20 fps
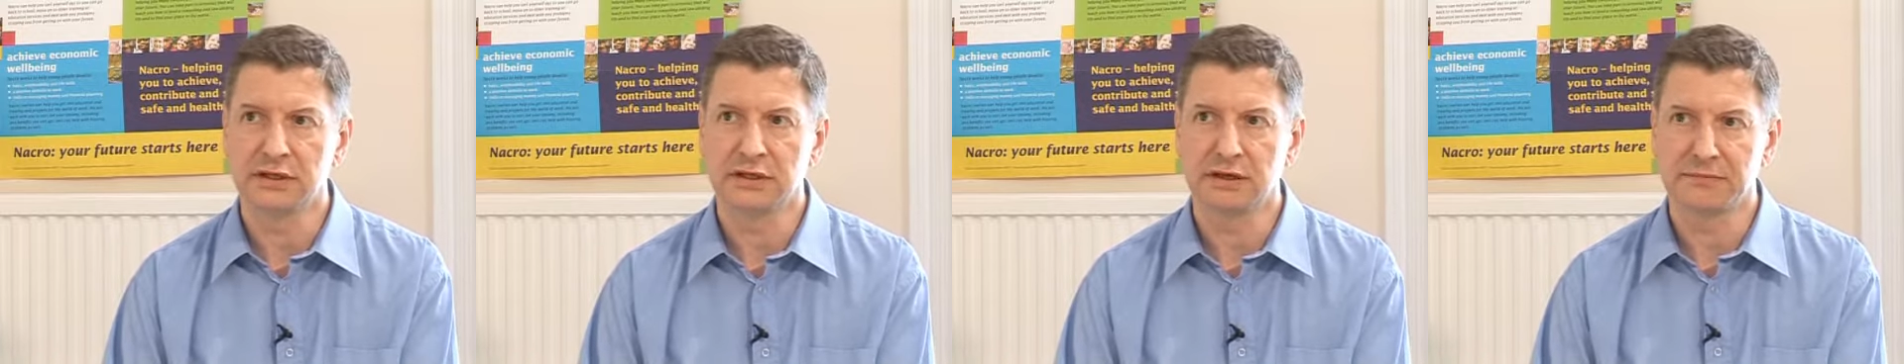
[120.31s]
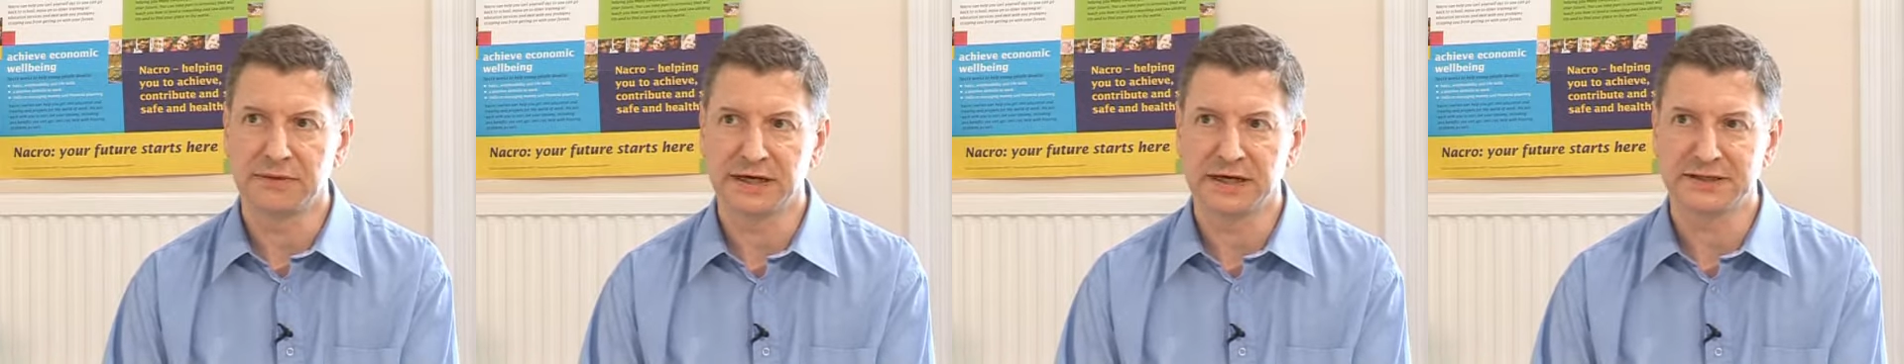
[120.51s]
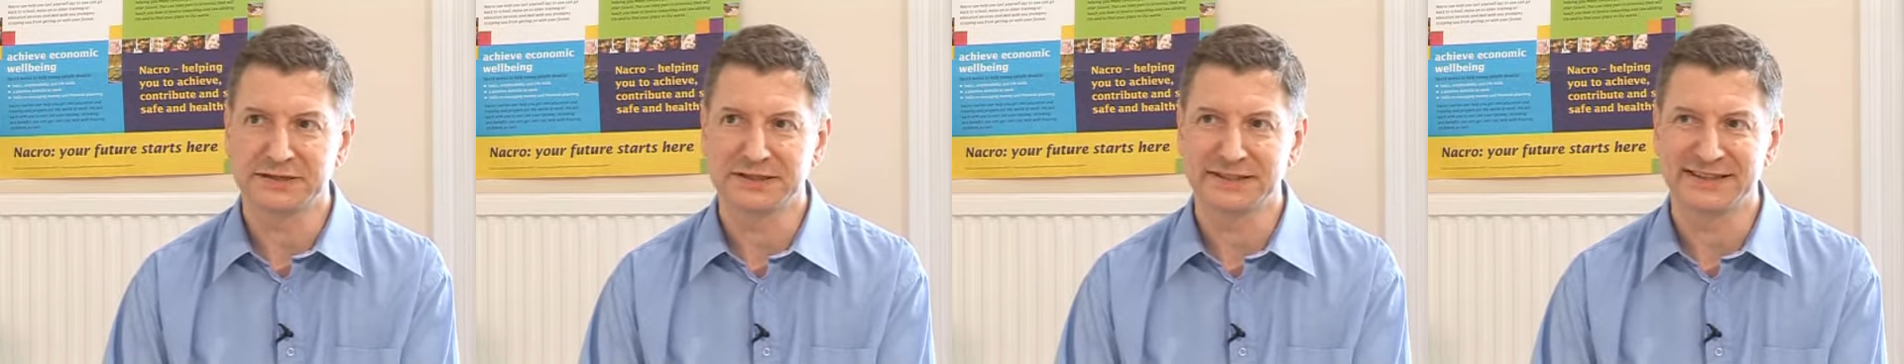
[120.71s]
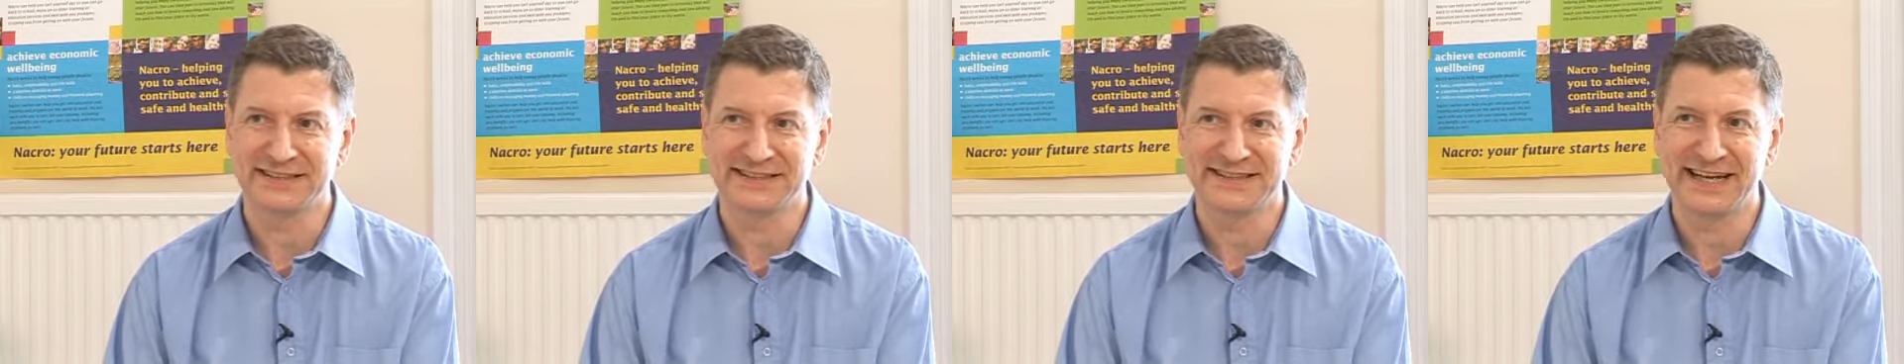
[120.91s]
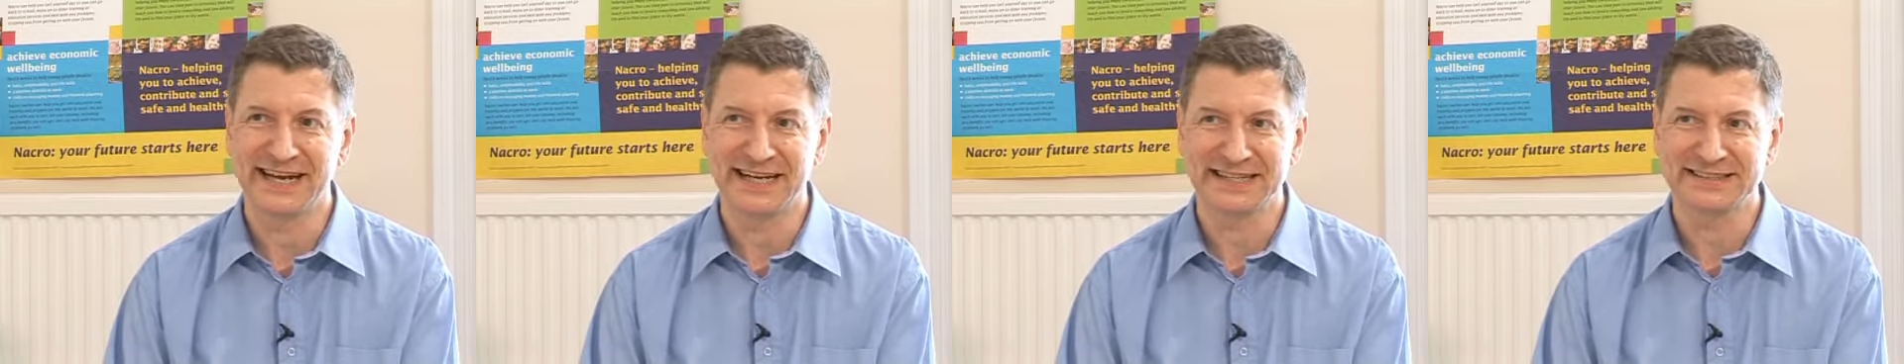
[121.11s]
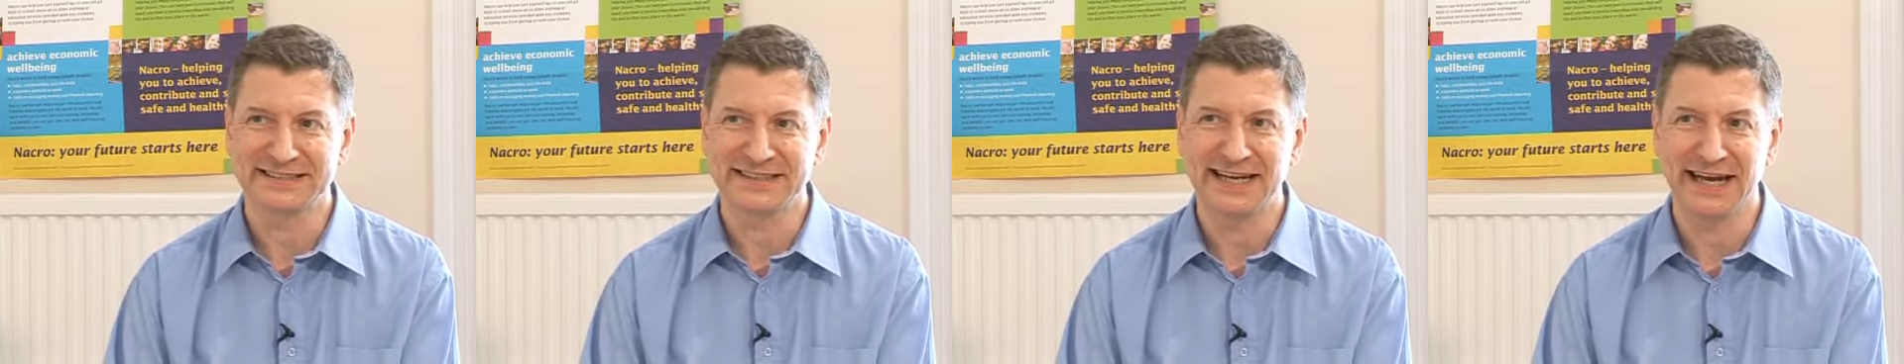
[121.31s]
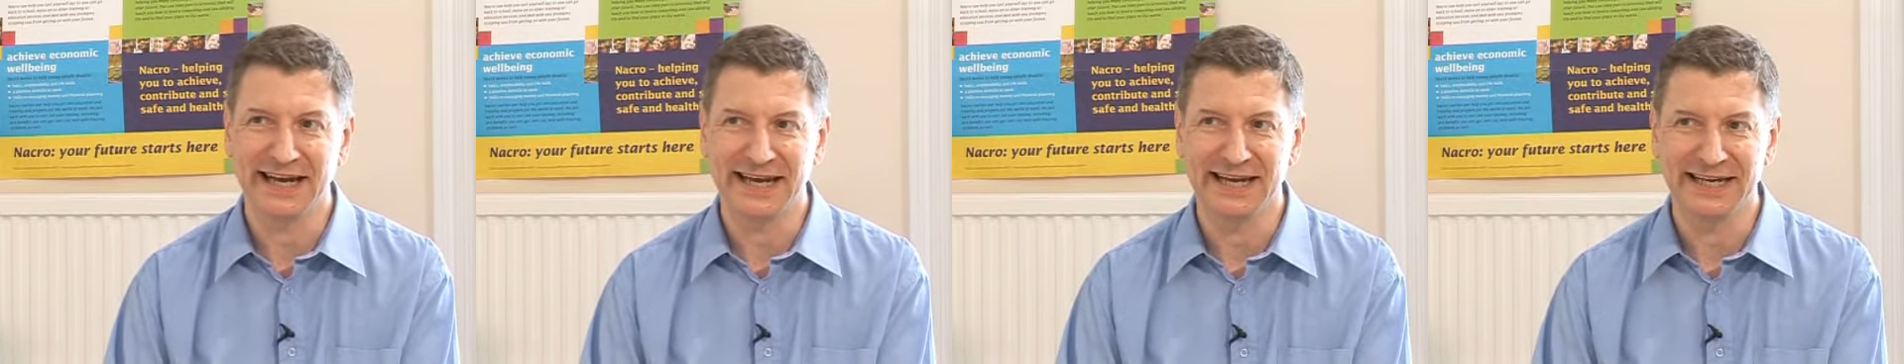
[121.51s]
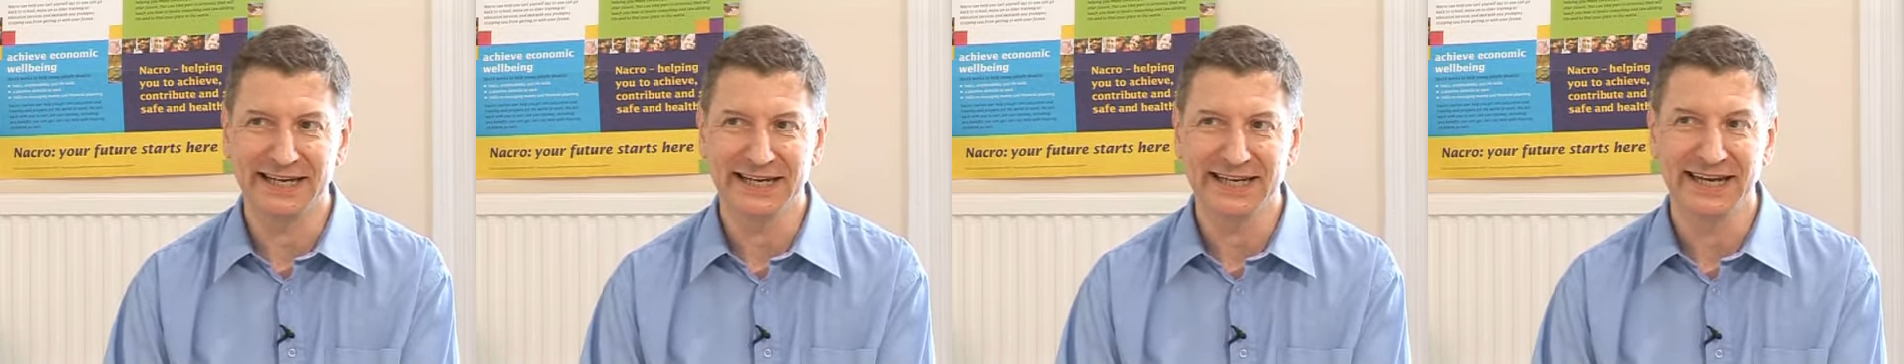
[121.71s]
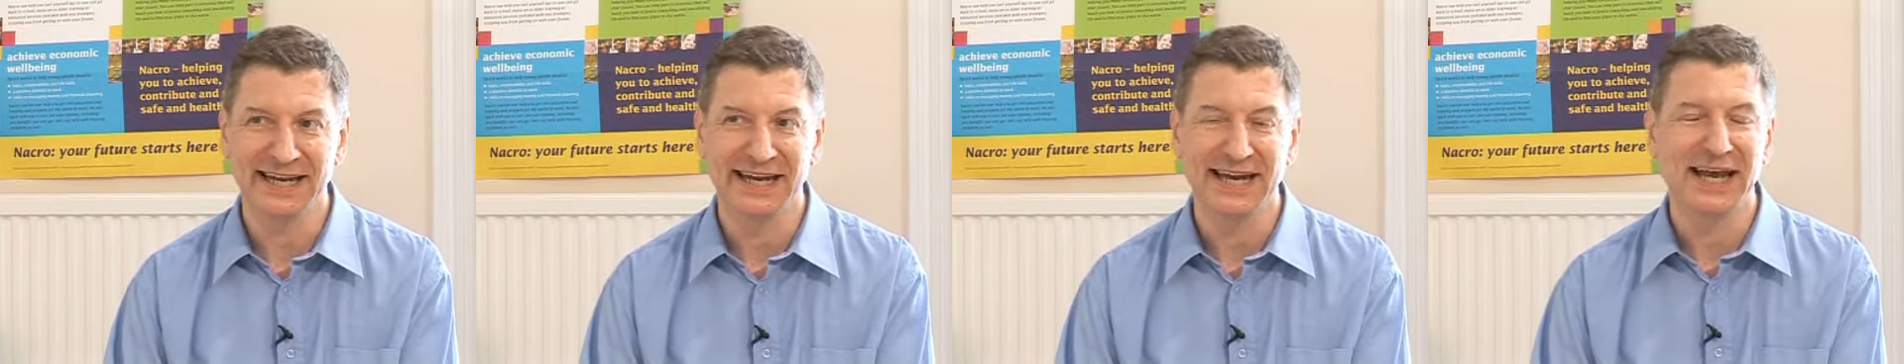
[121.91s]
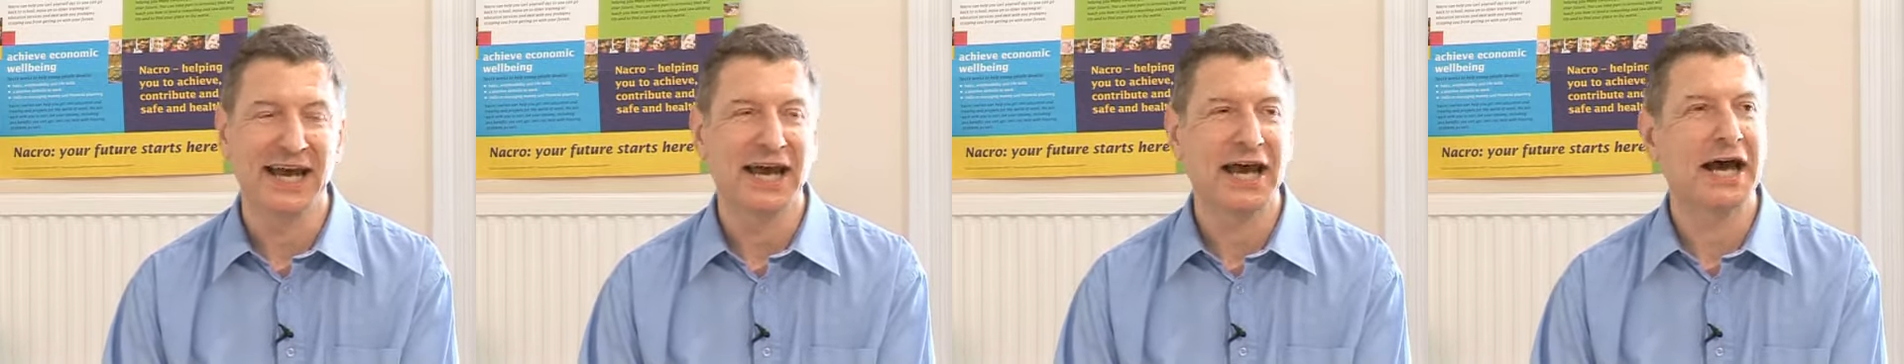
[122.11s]
about it the next day.
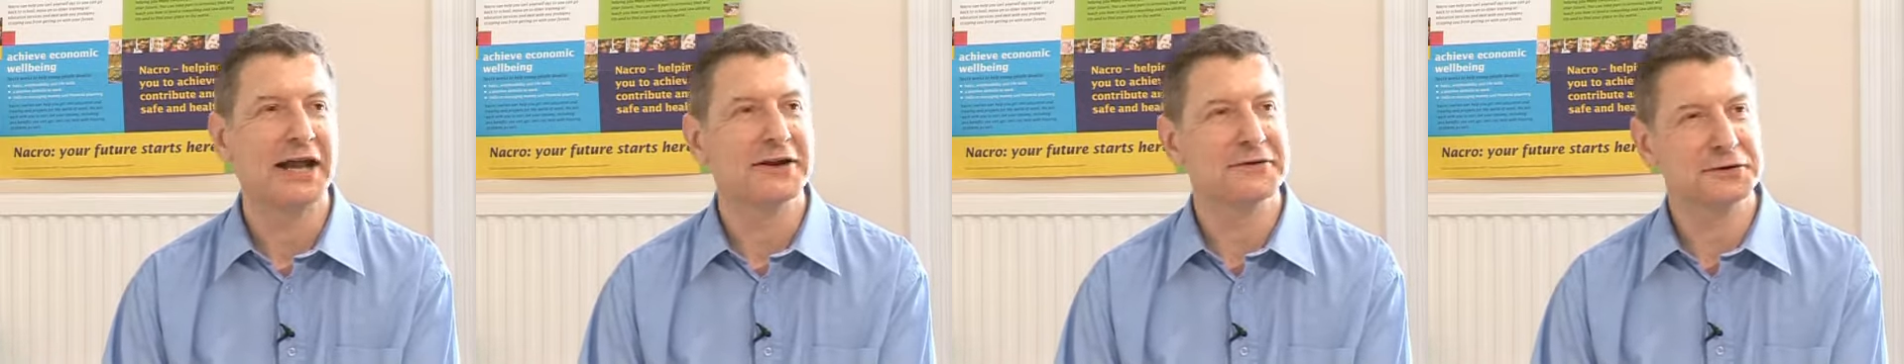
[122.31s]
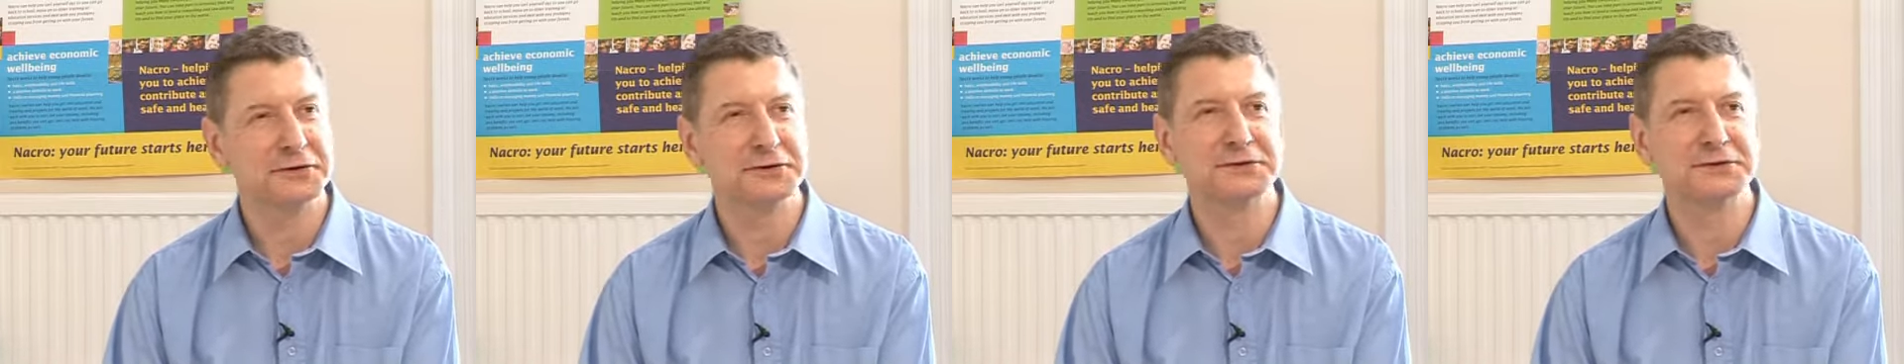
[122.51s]
And of